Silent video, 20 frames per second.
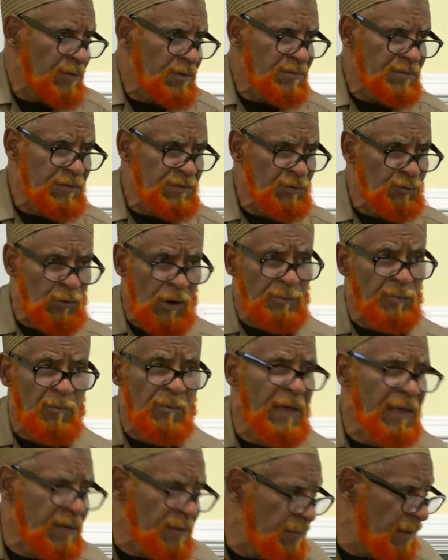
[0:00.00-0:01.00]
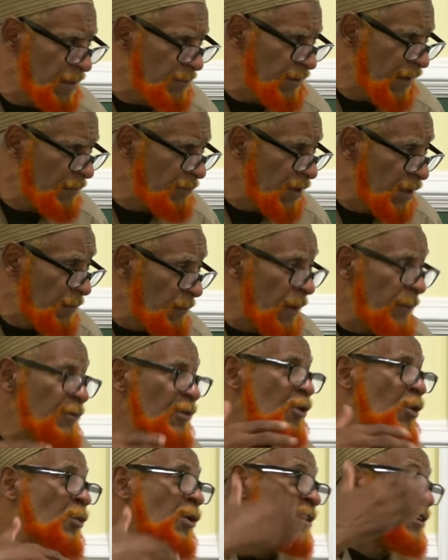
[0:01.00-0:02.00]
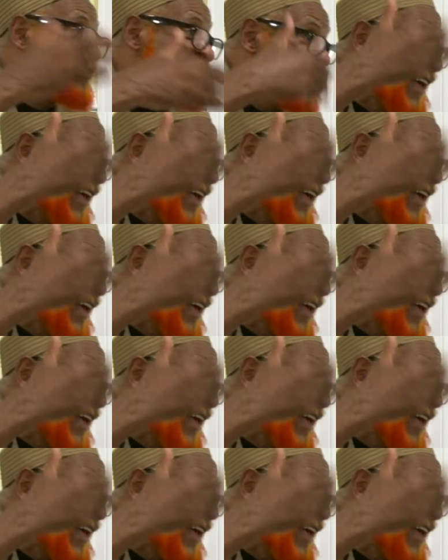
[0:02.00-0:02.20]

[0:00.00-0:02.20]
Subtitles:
She's a troublemaker, maybe. Maybe you don't want to